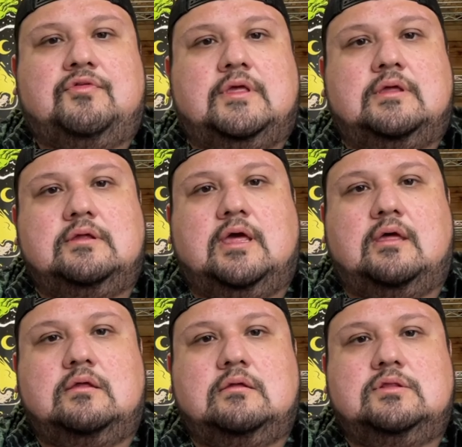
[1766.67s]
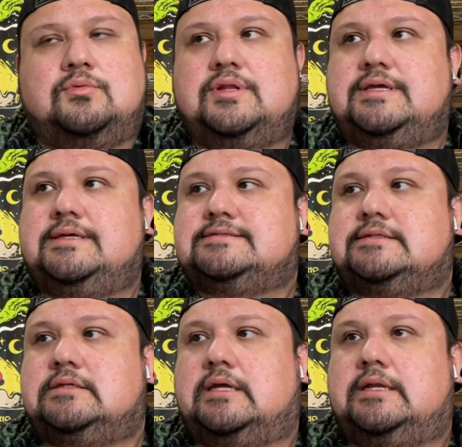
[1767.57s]
That was it.
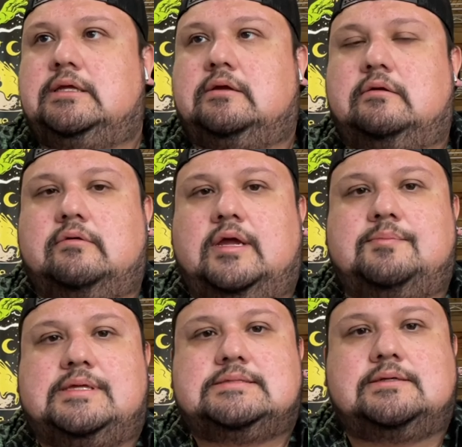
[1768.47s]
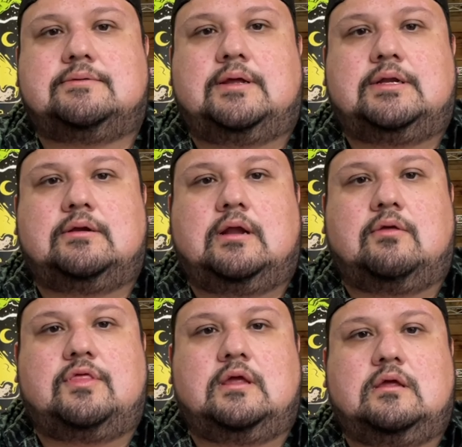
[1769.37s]
Yeah, there really isn't any
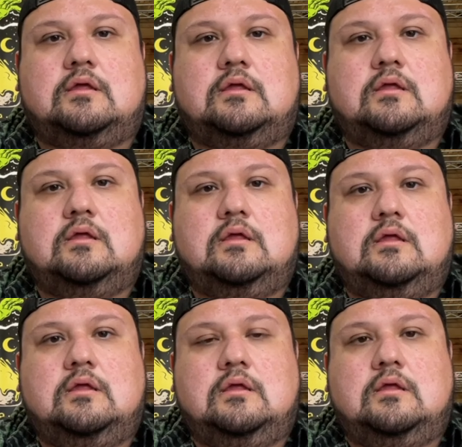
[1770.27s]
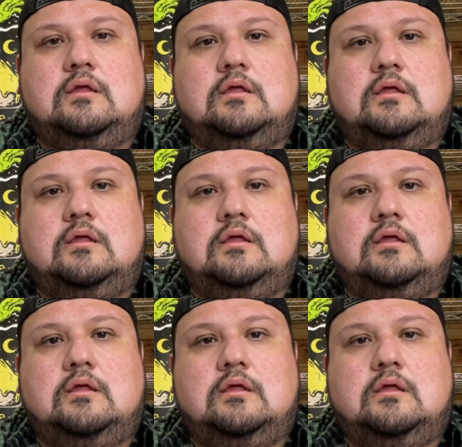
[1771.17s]
great pizza around here. I don't think.